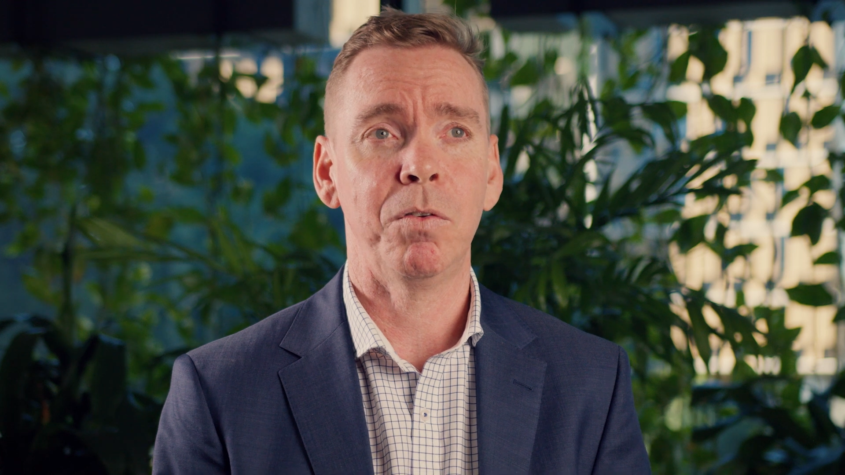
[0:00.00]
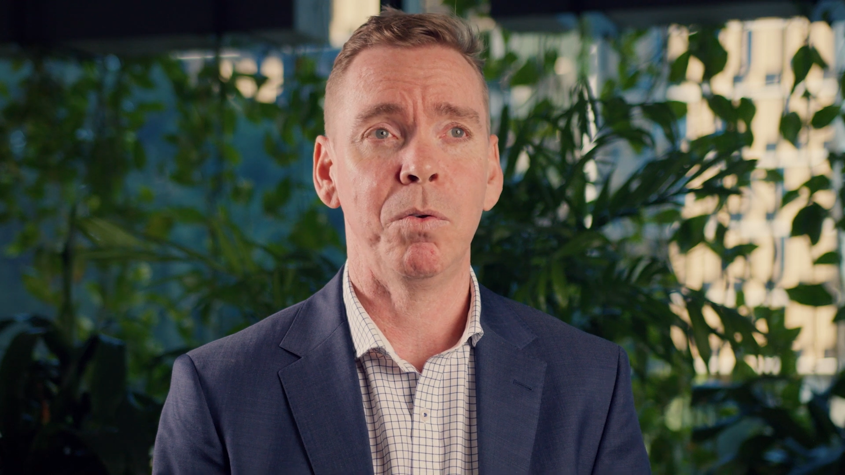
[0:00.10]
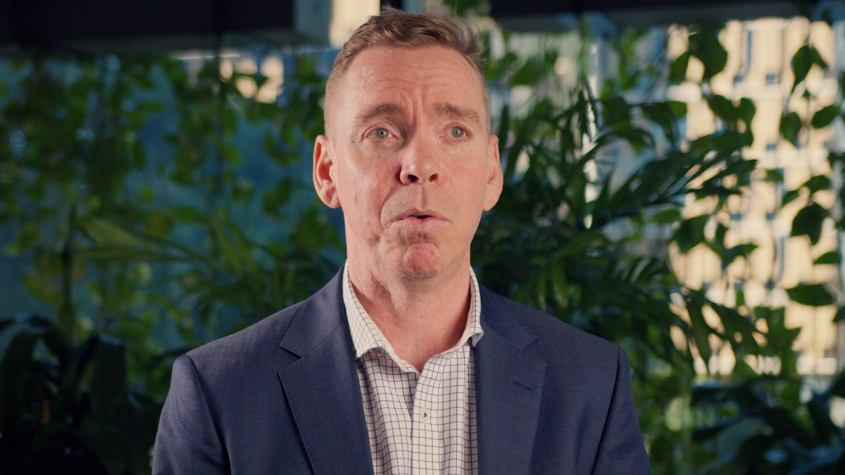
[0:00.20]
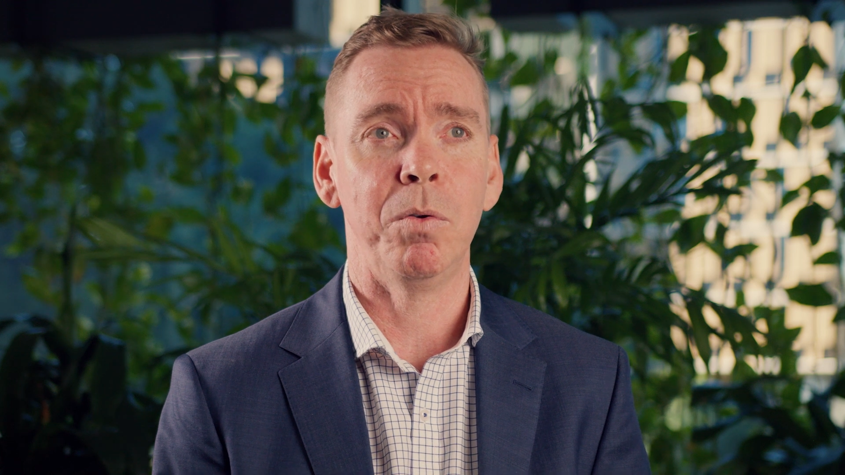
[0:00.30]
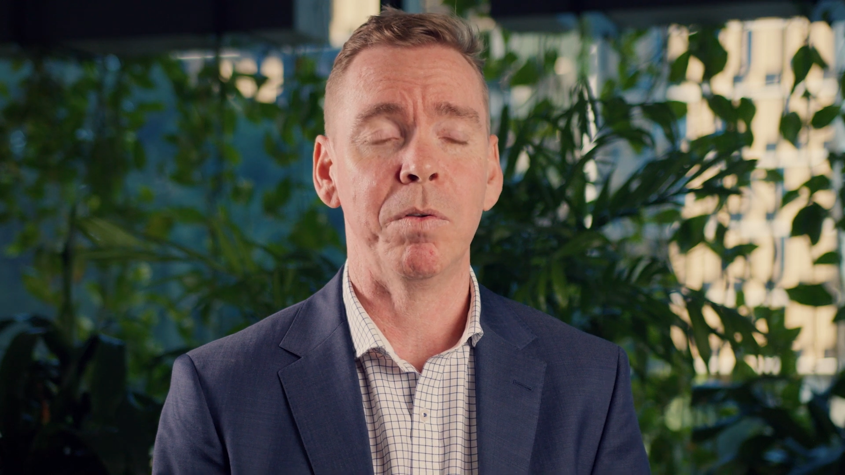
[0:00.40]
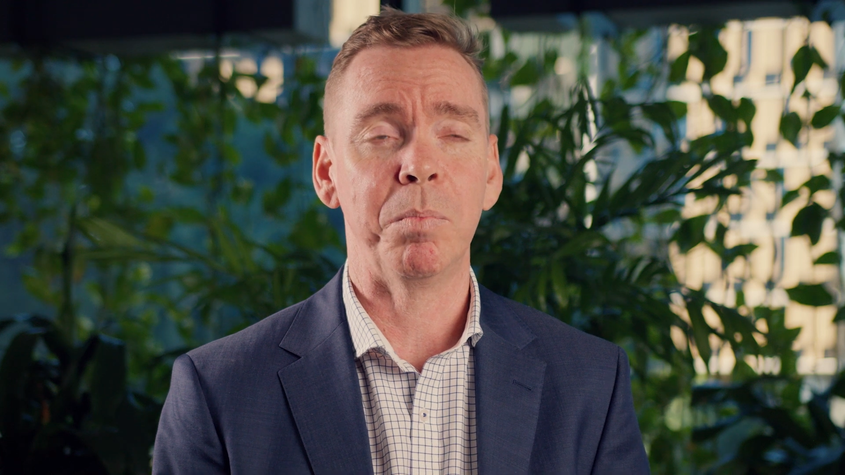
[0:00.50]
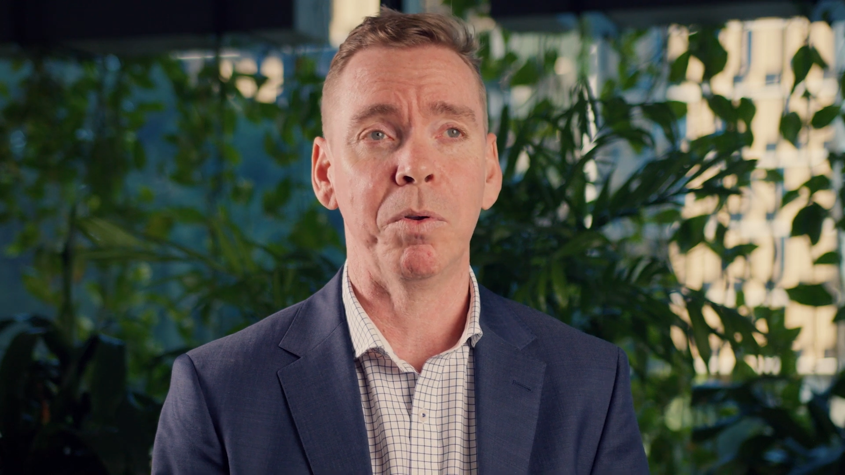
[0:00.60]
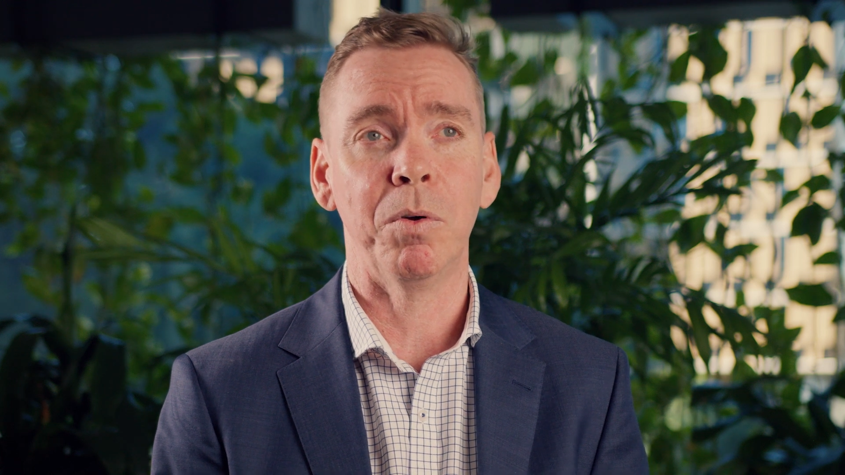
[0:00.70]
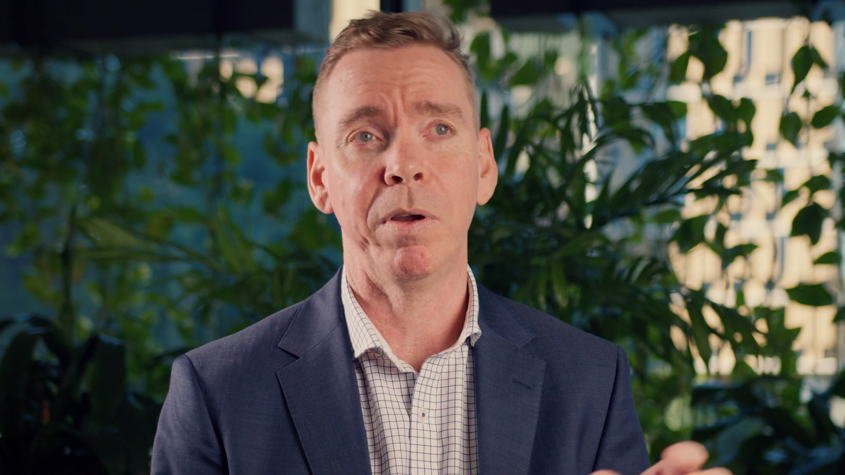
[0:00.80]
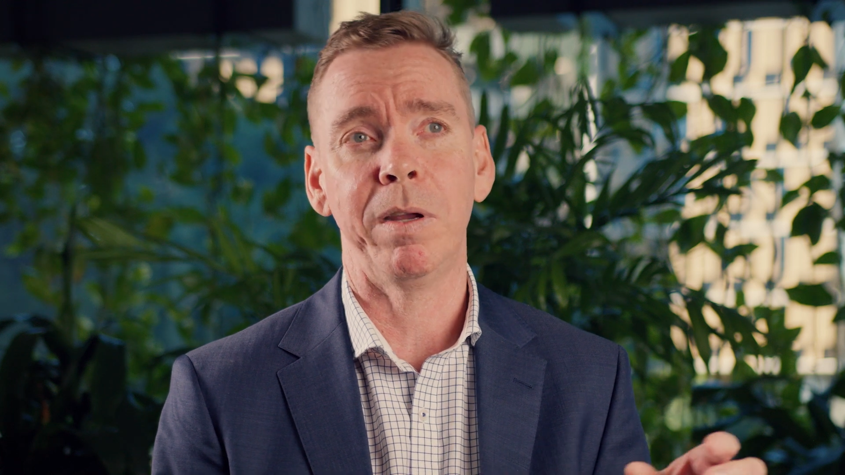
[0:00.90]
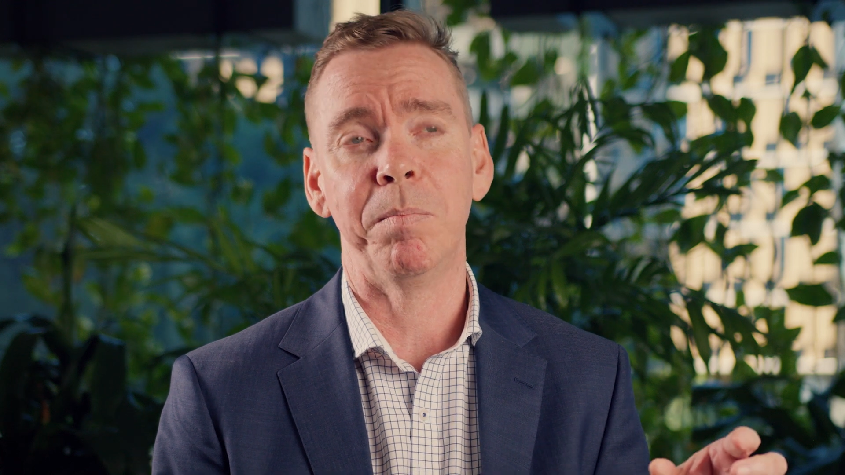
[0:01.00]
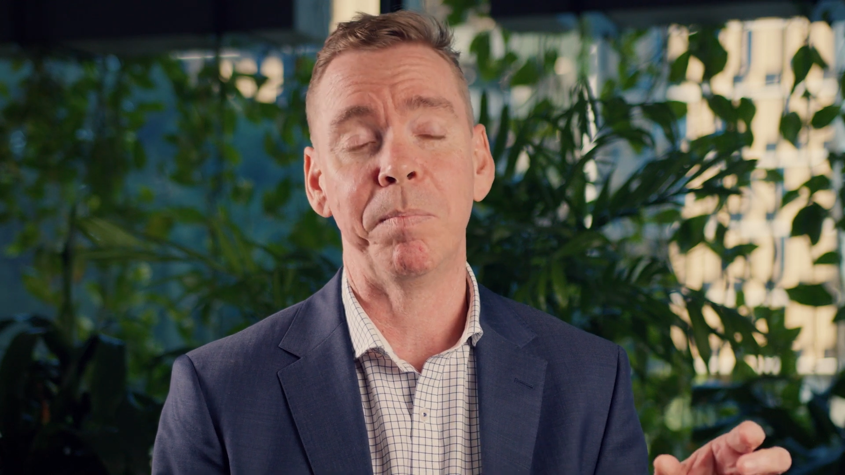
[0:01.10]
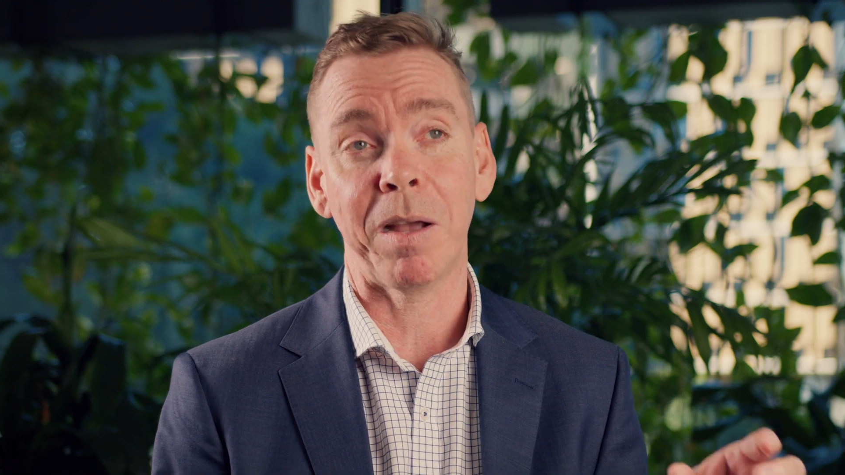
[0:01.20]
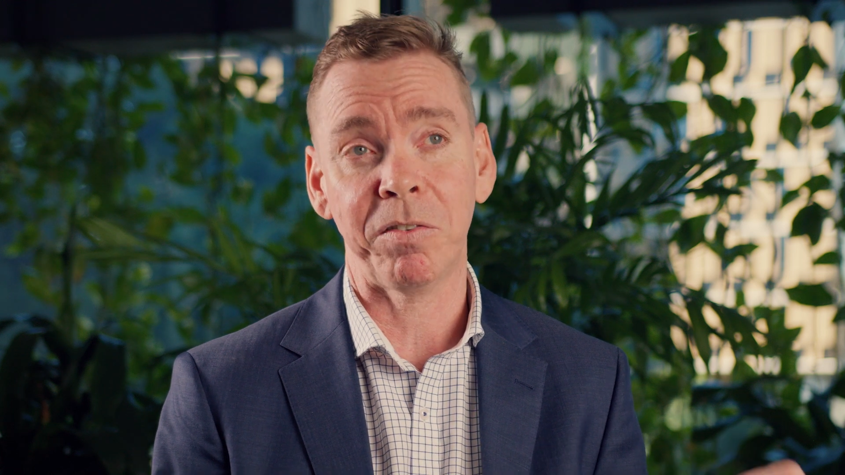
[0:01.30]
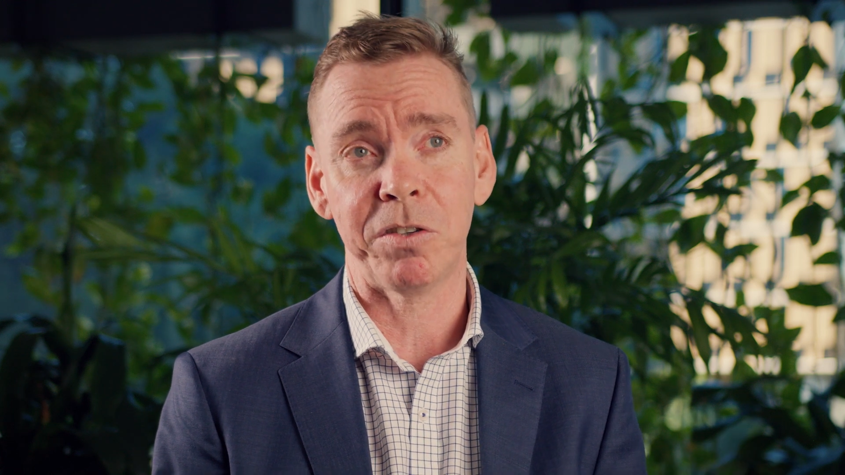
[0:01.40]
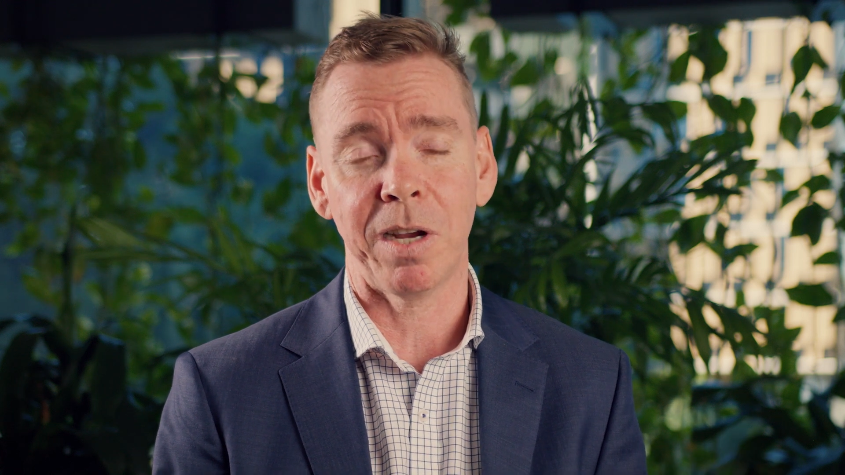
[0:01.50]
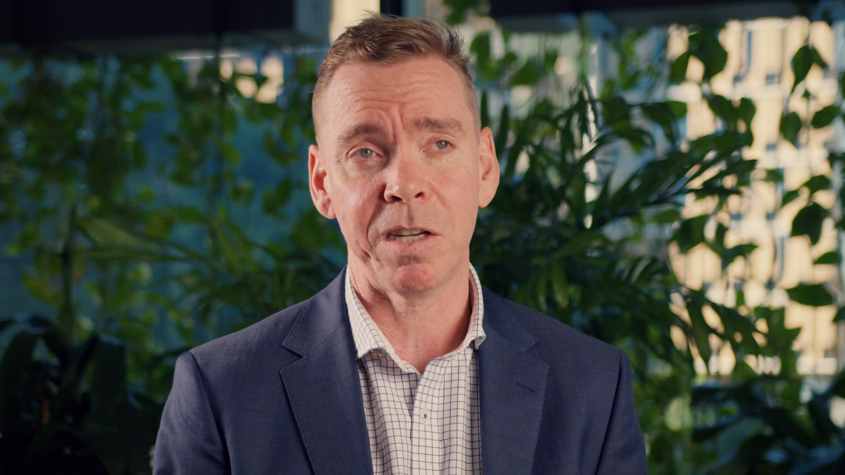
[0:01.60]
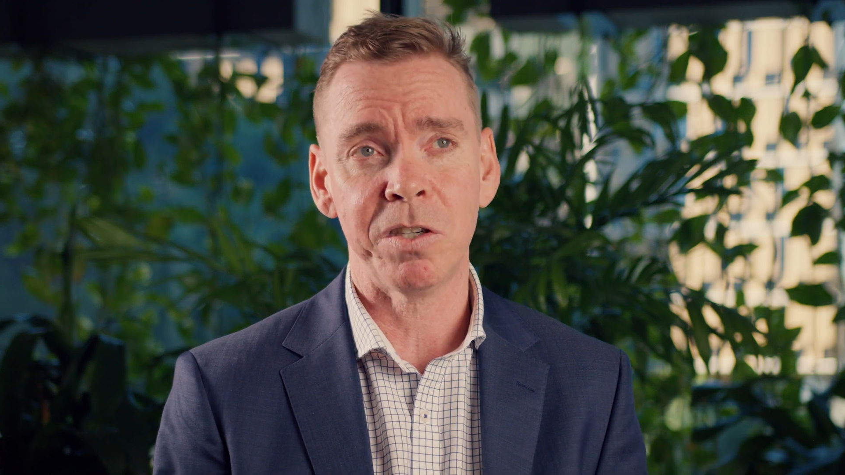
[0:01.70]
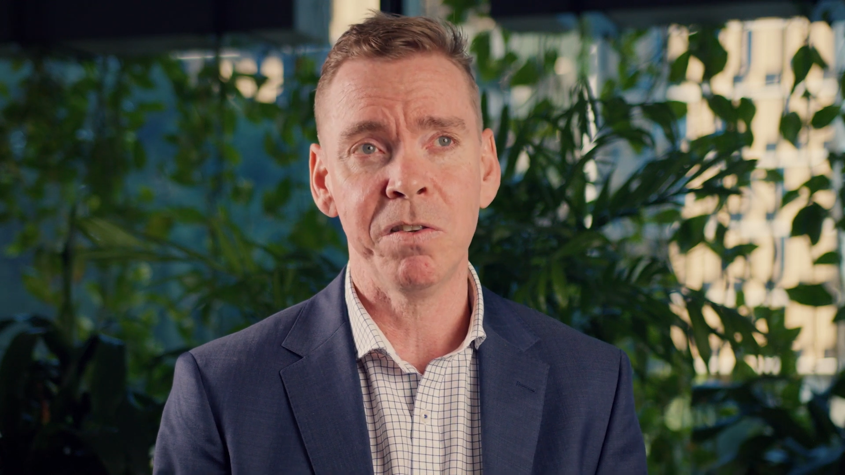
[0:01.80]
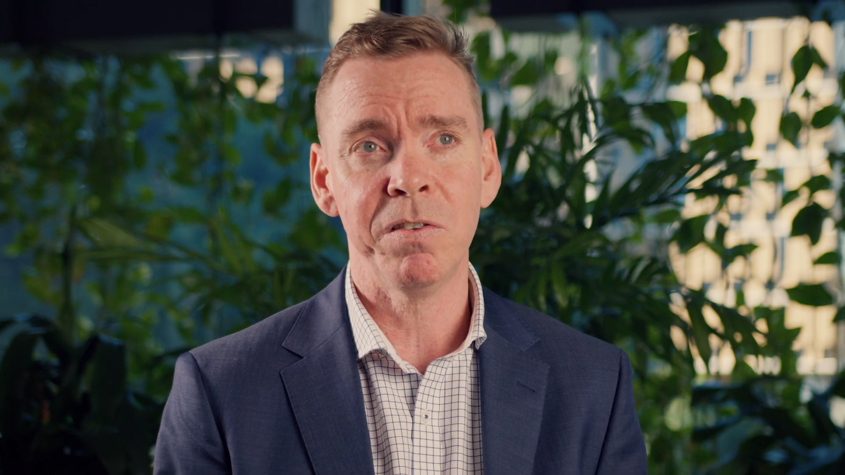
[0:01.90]
to deploy bus
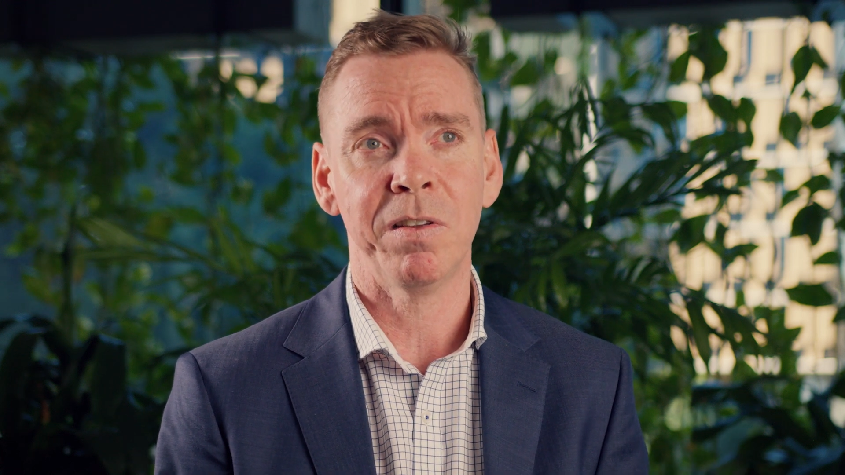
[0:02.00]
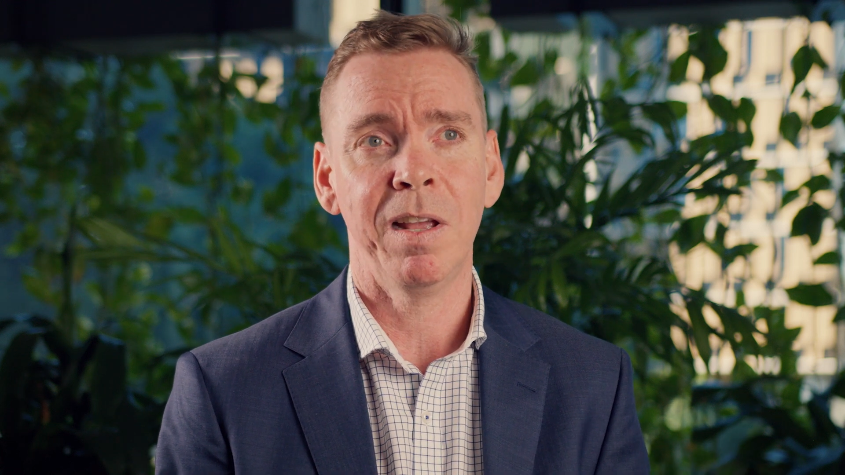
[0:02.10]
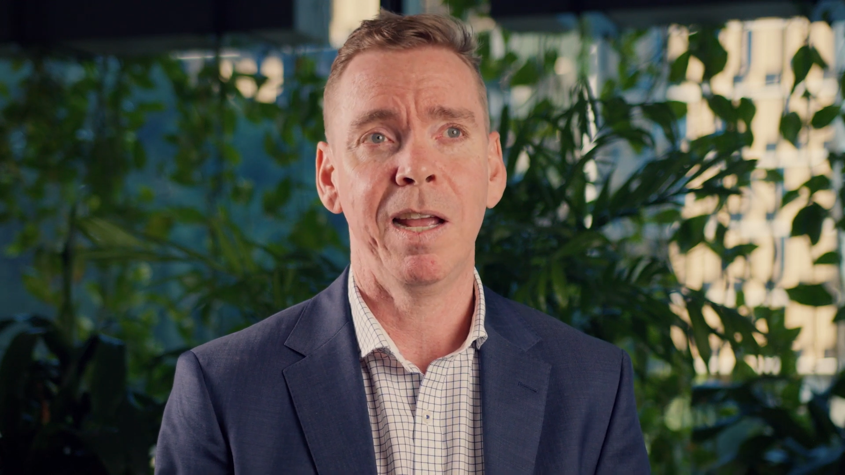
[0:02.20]
chargers